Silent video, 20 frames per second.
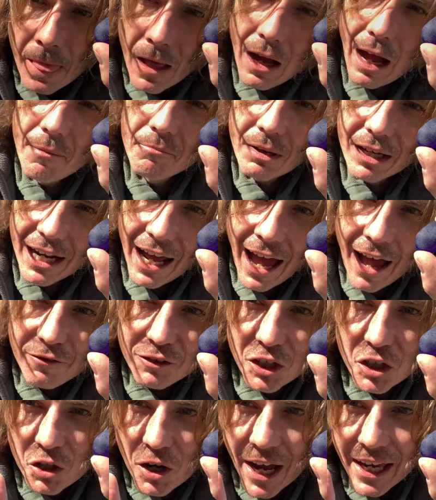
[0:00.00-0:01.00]
I'm gonna have to
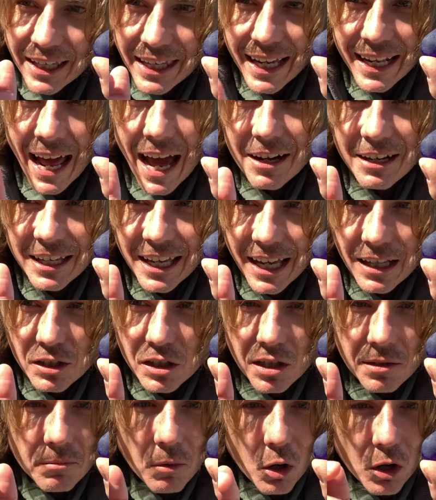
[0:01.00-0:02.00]
try and get out again
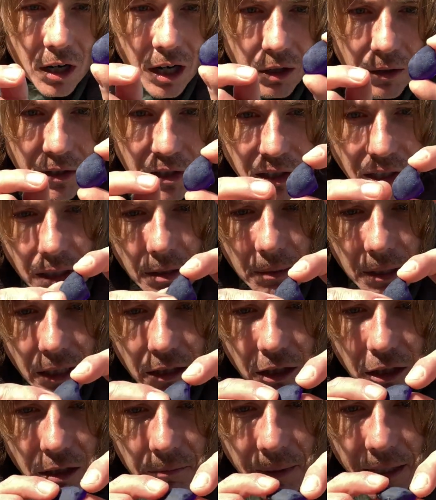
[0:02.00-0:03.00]
tomorrow. It's gonna be a
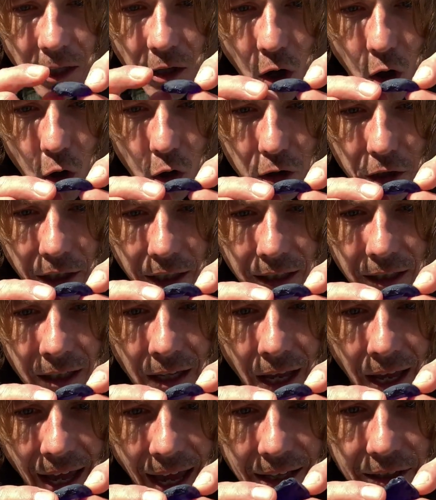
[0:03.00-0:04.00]
little bit colder
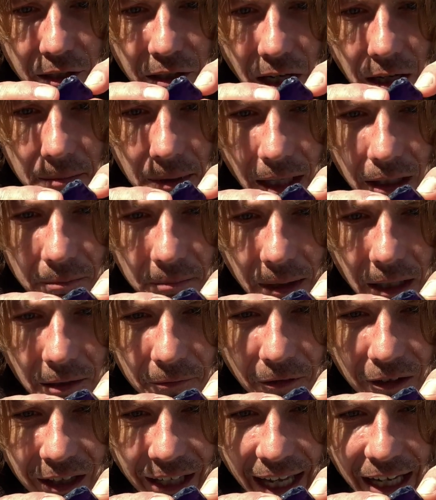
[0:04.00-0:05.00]
and it's gonna be a bit of
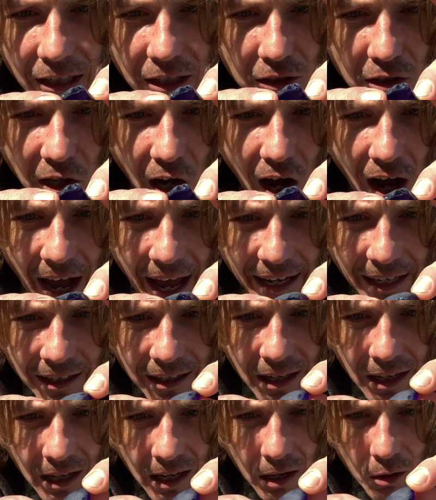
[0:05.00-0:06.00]
a later tide.
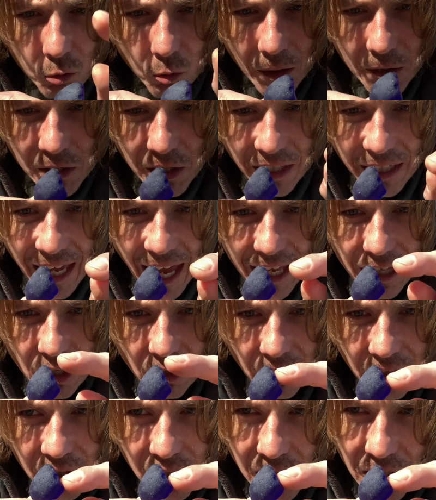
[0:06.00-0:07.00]
Once again, you
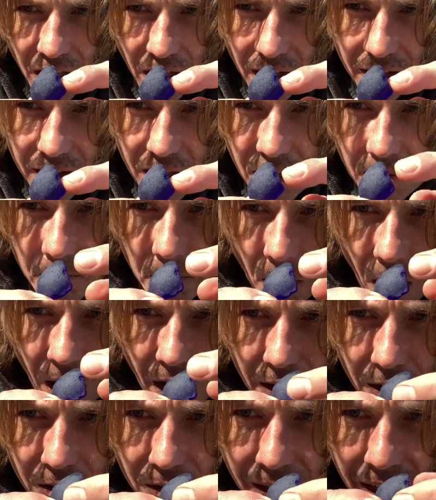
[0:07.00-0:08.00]
can see on this
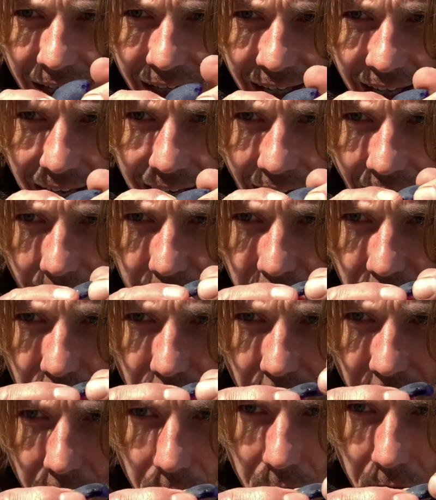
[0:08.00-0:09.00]
bottle, it
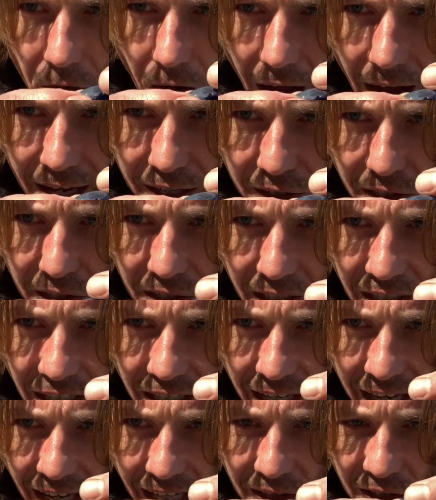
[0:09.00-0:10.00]
absolutely rises and
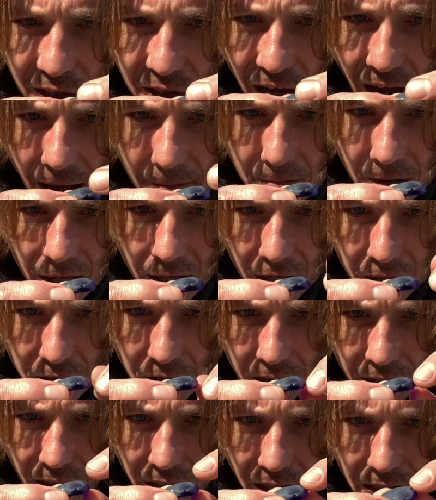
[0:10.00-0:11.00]
kicks up. So
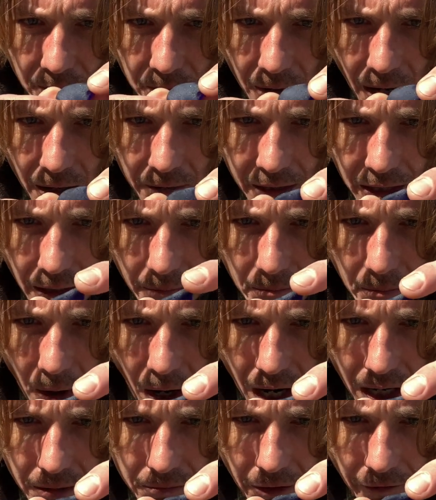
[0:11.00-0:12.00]
this is probably the
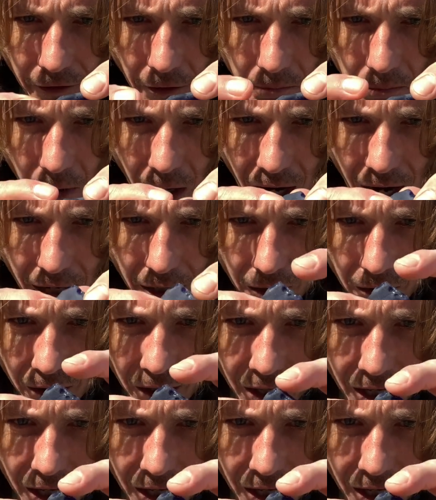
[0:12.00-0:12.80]
bottom of a bottle.